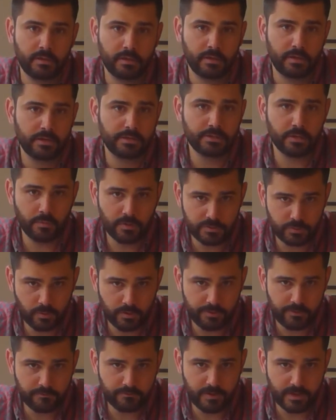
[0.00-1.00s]
It is always
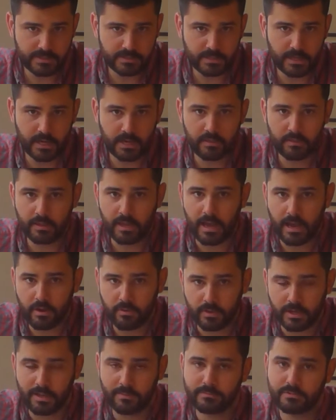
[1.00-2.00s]
worth investigating the
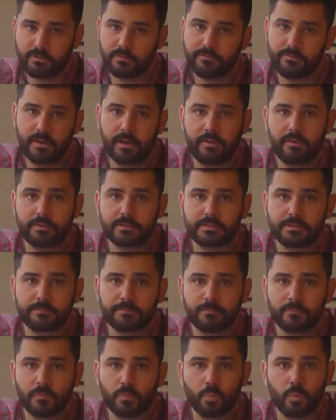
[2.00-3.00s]
outcomes of the violence.
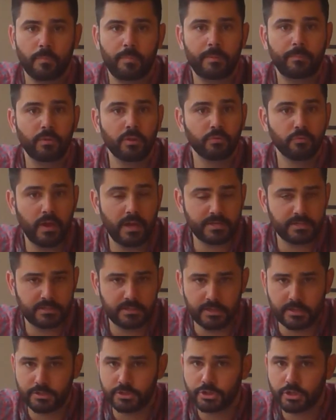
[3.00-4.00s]
Were people
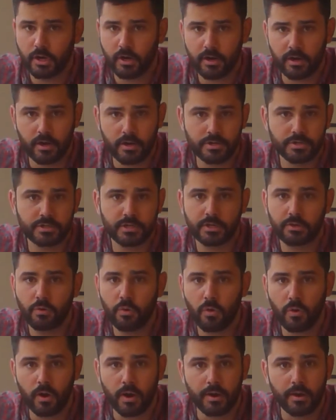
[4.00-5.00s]
arrested, charged,
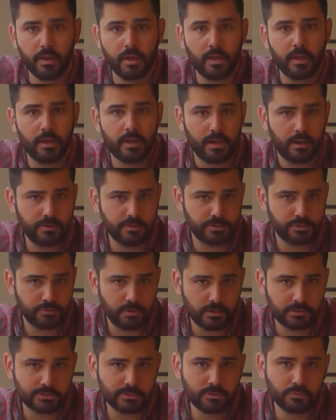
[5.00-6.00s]
ignored? How does
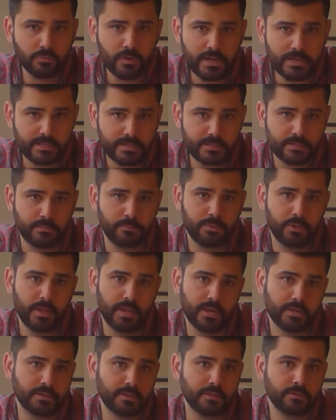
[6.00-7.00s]
structural racism
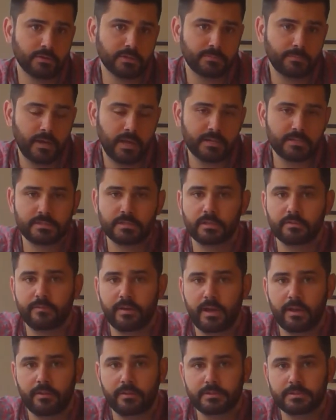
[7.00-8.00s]
play into the response to the
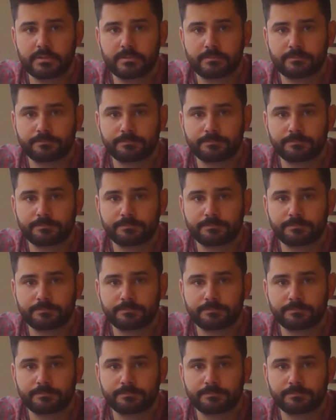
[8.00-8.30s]
violence?